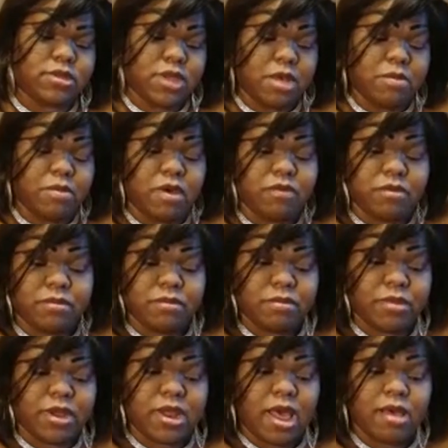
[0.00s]
Some of them,
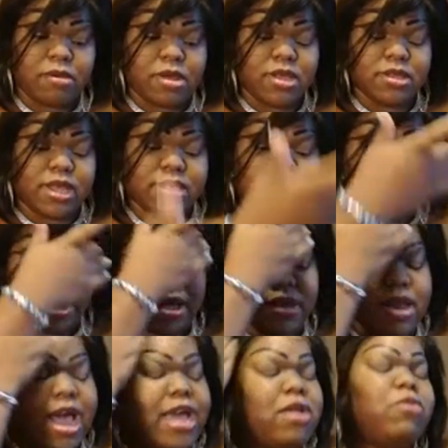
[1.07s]
but because they
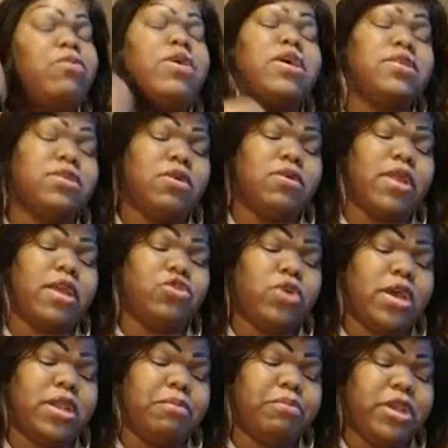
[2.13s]
saying 9 of Wands, so they're
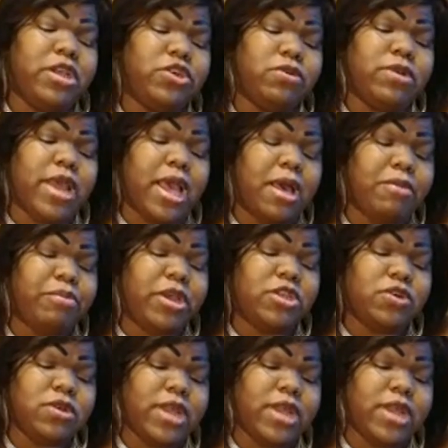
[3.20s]
trying to beat you down,